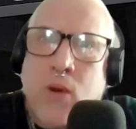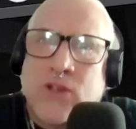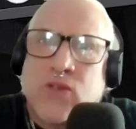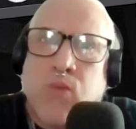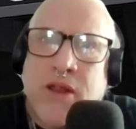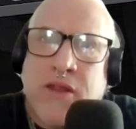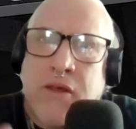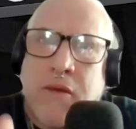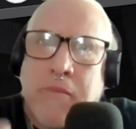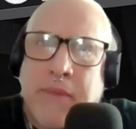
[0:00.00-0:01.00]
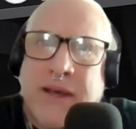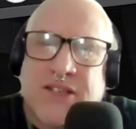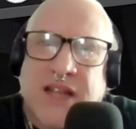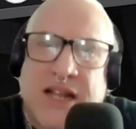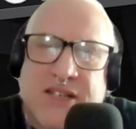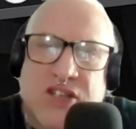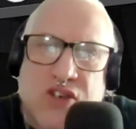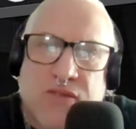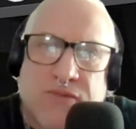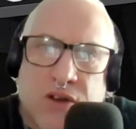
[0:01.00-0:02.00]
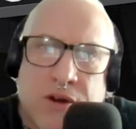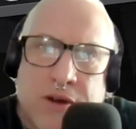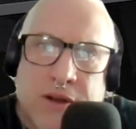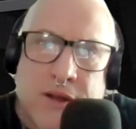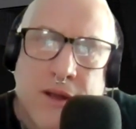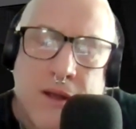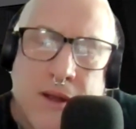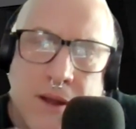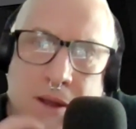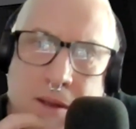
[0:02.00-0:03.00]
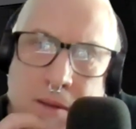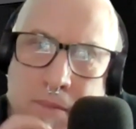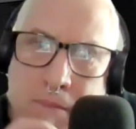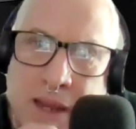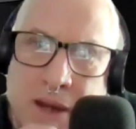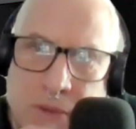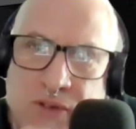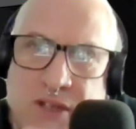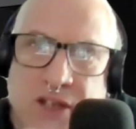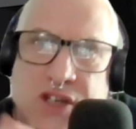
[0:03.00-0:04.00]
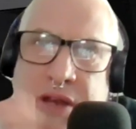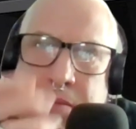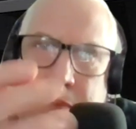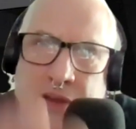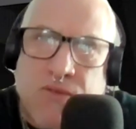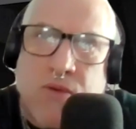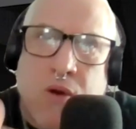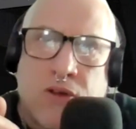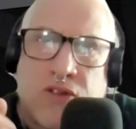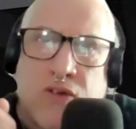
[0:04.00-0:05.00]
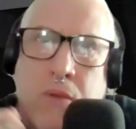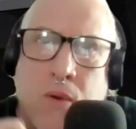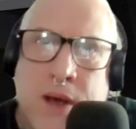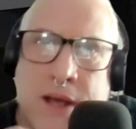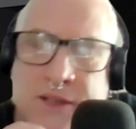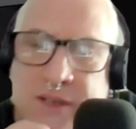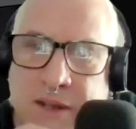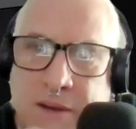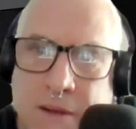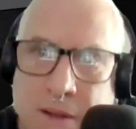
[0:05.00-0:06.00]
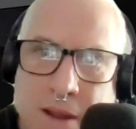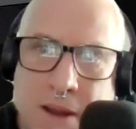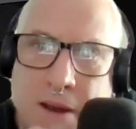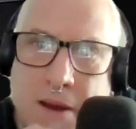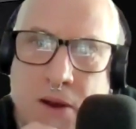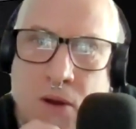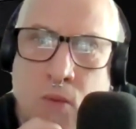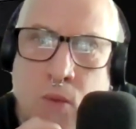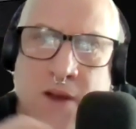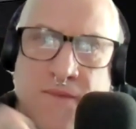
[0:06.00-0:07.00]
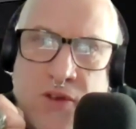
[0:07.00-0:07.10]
what's one of the biggest lessons you've learned being a musician and being through Altar Boys, and what have